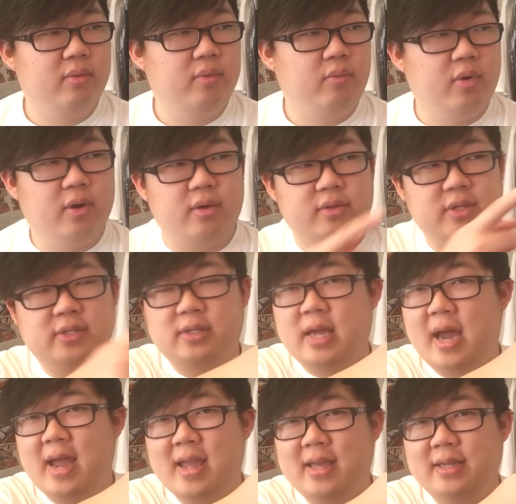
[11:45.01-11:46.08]
where this
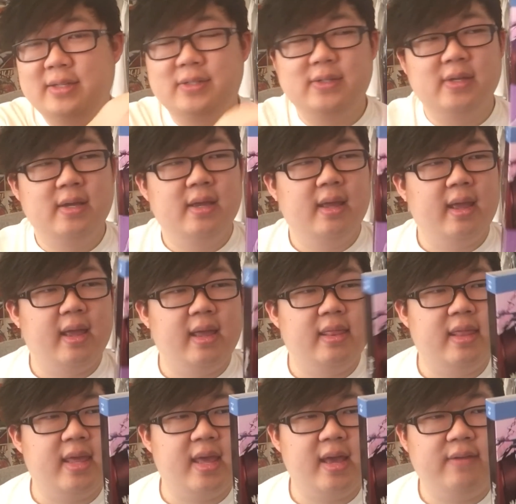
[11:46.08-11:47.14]
guy is,
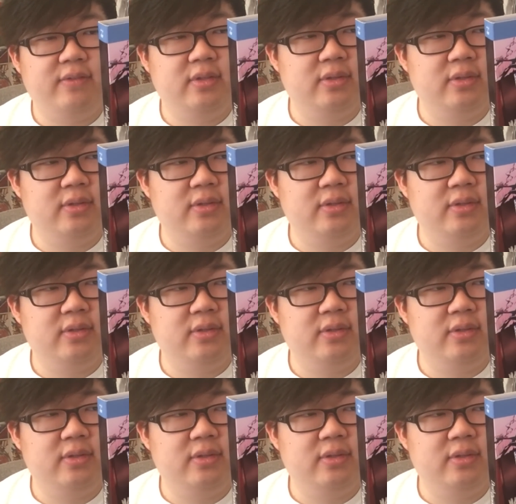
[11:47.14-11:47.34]
and they have